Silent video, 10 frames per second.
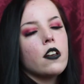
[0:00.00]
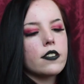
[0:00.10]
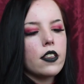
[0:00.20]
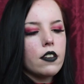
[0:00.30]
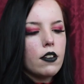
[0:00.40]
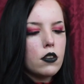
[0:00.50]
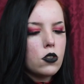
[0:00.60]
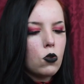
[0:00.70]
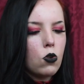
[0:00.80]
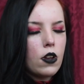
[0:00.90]
It looks like they're at
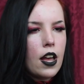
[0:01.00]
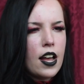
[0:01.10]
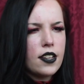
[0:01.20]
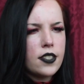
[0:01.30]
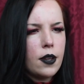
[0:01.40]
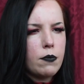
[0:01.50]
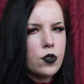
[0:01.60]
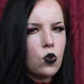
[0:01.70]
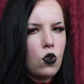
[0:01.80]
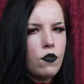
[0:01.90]
some
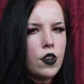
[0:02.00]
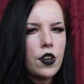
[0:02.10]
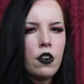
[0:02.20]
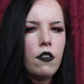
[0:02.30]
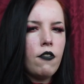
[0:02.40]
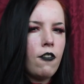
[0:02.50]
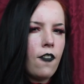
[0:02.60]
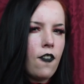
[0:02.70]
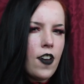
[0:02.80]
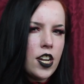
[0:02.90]
sort of
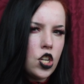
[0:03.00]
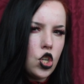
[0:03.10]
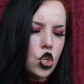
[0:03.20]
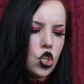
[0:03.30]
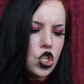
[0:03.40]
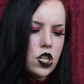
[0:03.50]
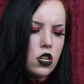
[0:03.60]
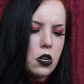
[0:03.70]
convention.